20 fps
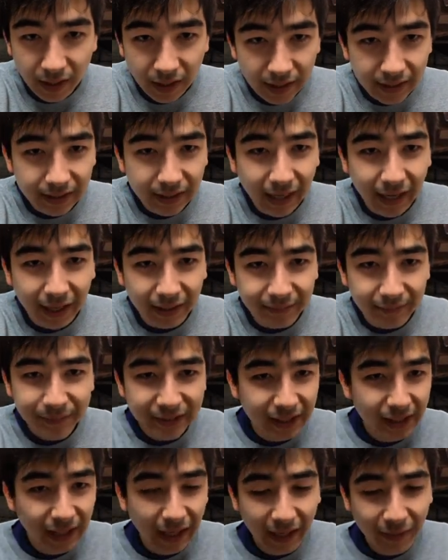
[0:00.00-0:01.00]
Yeah,
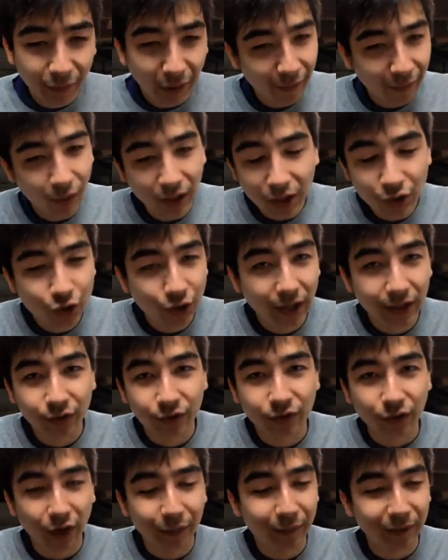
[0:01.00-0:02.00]
I want to try
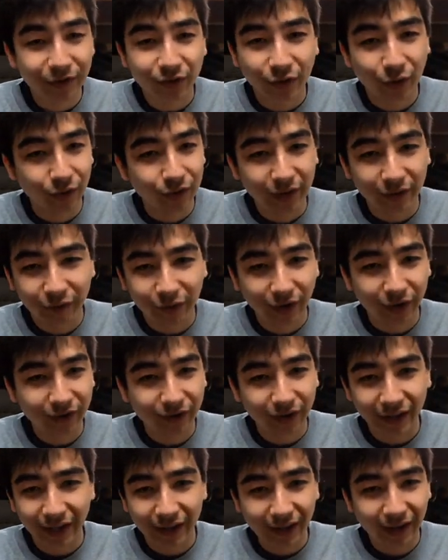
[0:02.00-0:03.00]
those Arby's curly fries
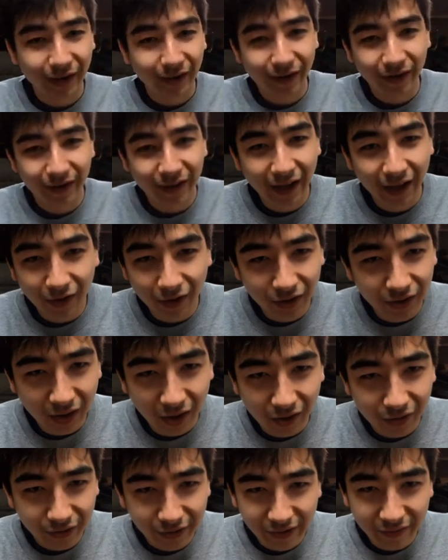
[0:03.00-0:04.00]
again. Now
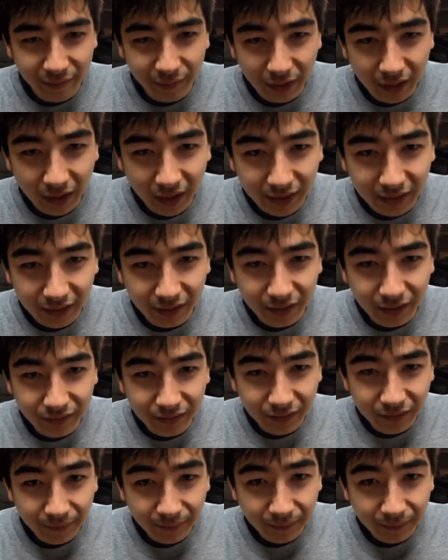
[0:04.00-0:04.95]
y'all are giving me ideas.